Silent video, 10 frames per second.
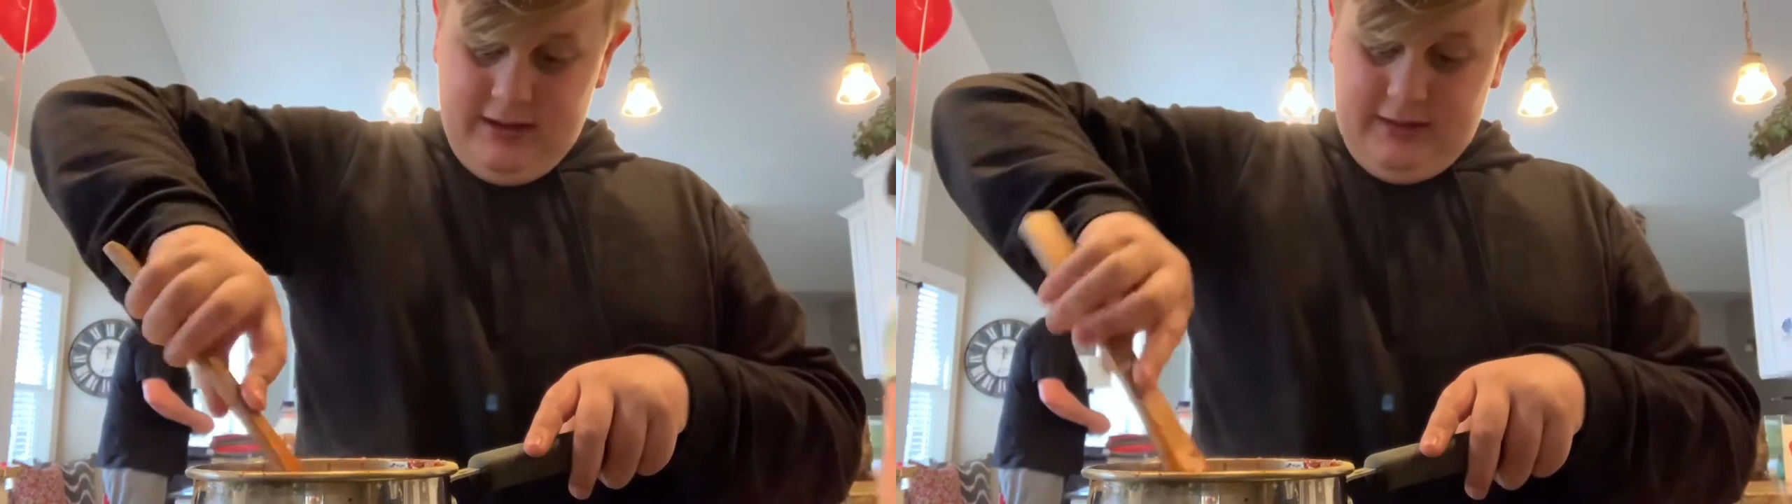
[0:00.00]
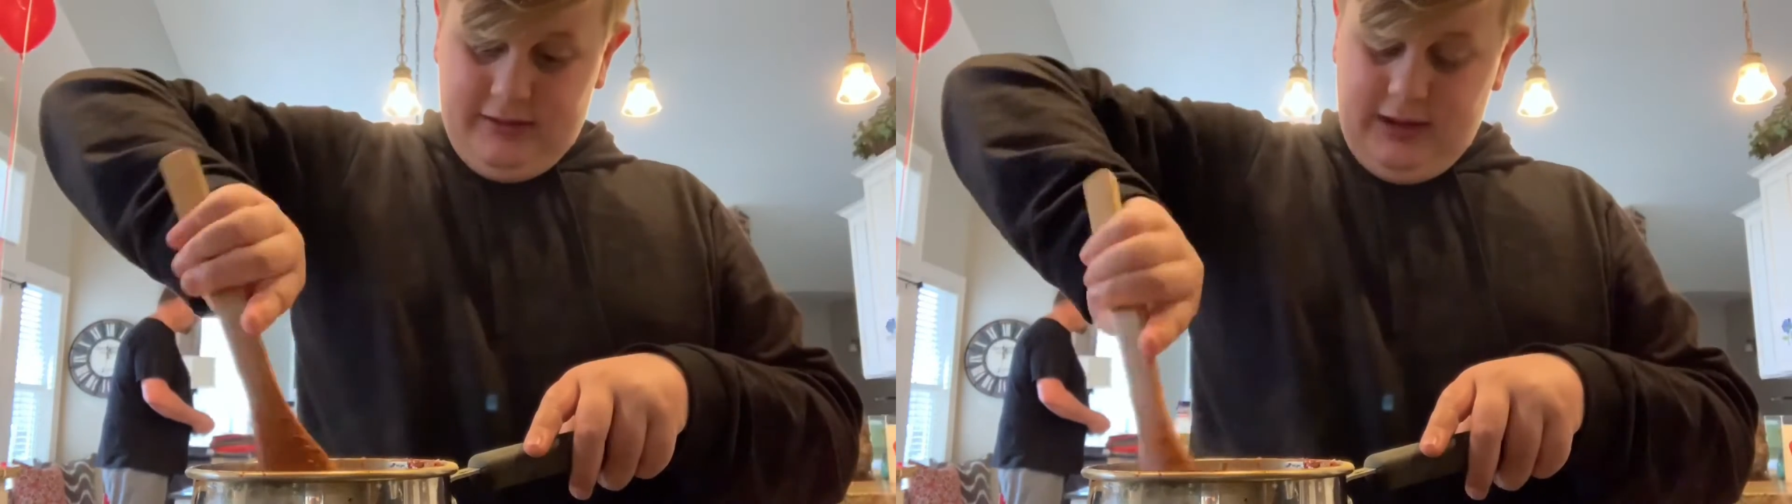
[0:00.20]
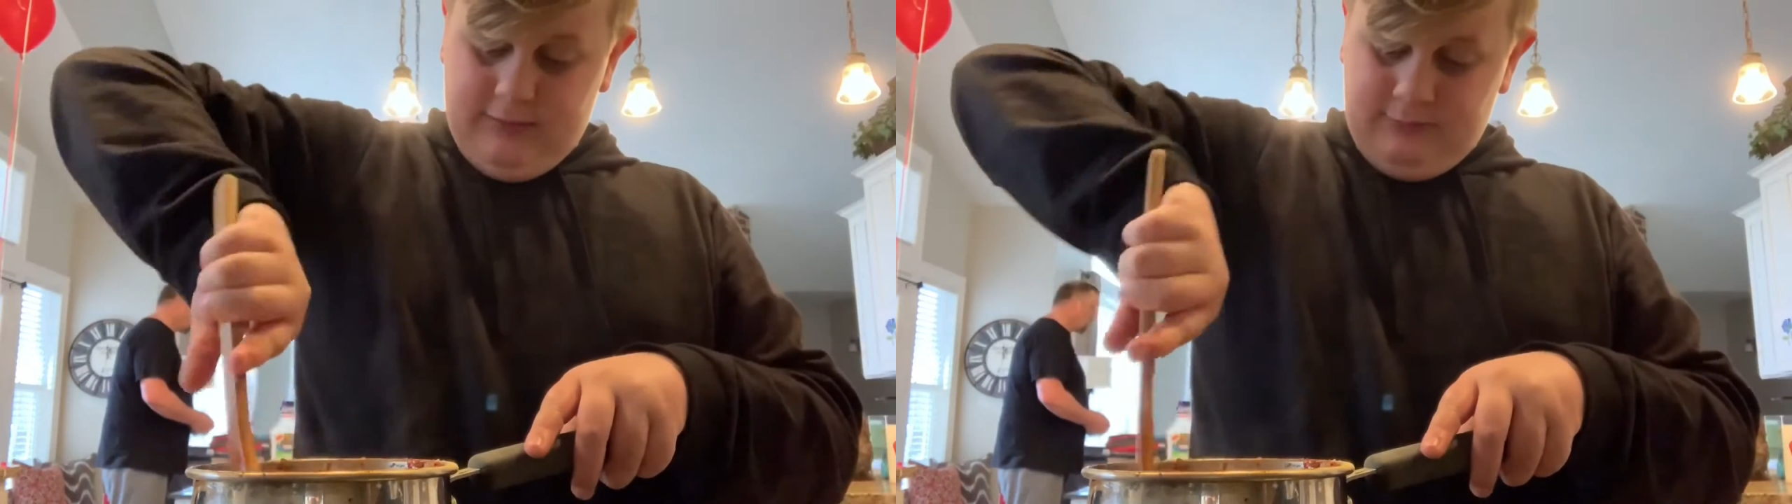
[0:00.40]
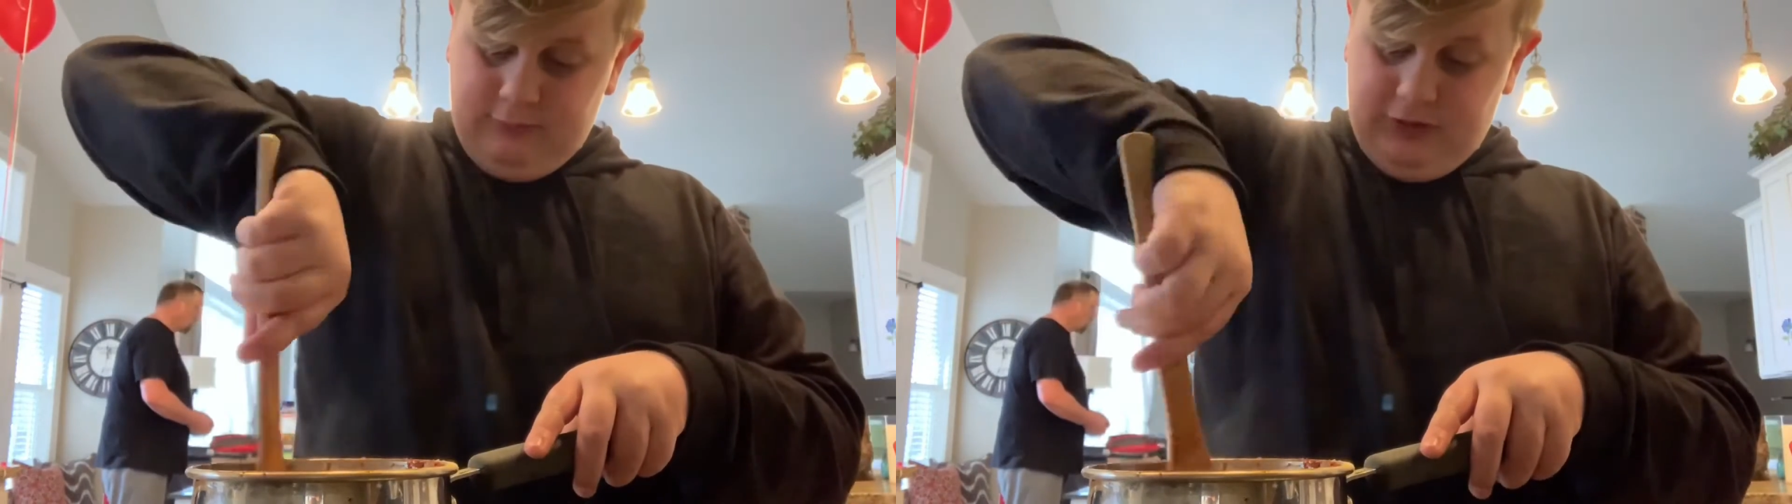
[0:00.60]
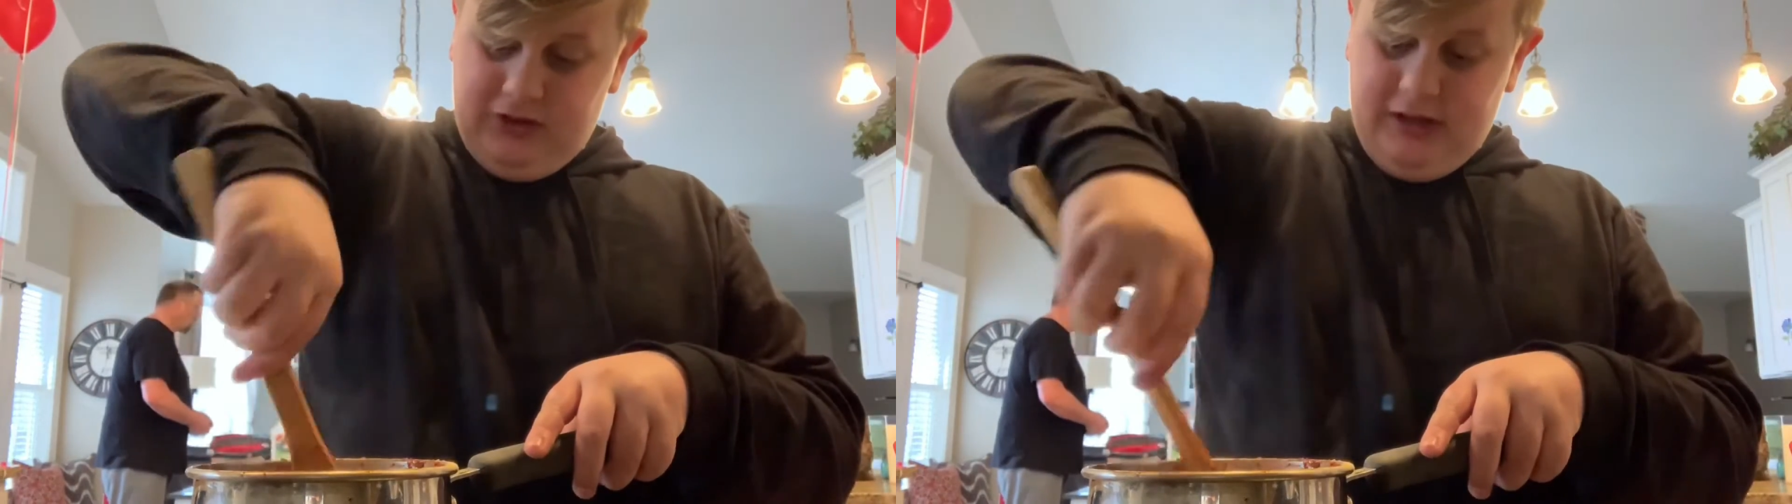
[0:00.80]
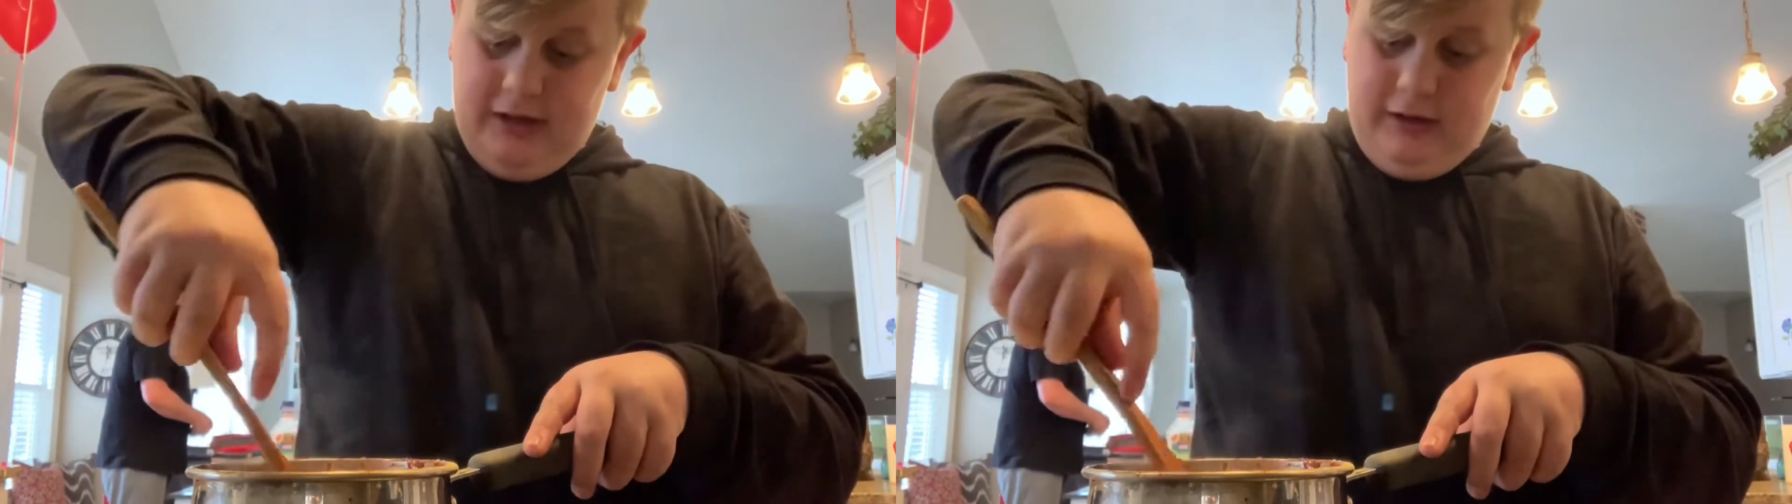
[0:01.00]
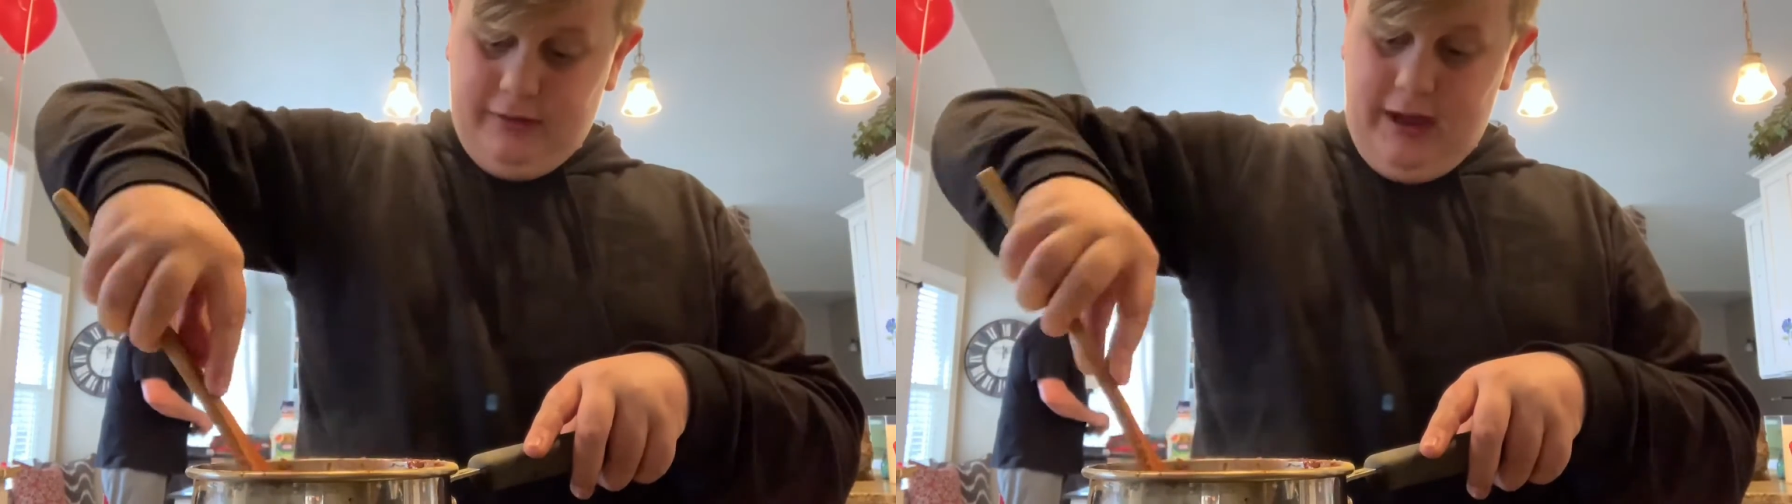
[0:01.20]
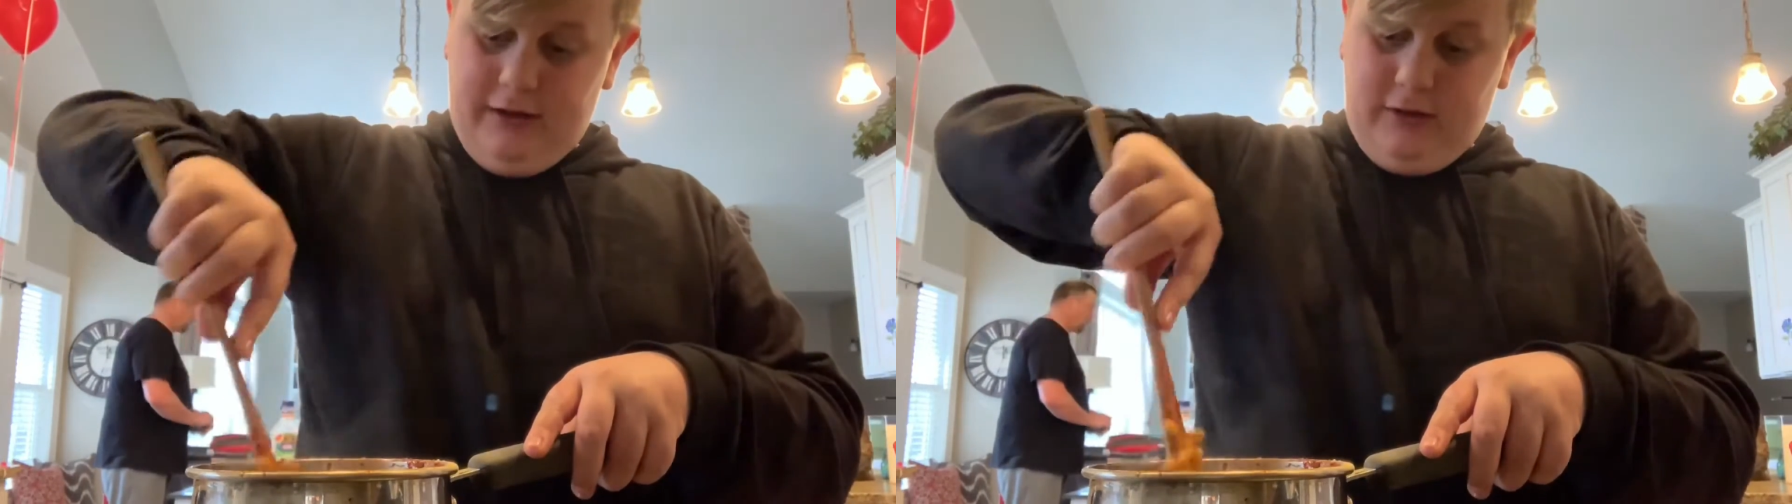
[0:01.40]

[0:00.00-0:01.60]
And yeah, once you get all that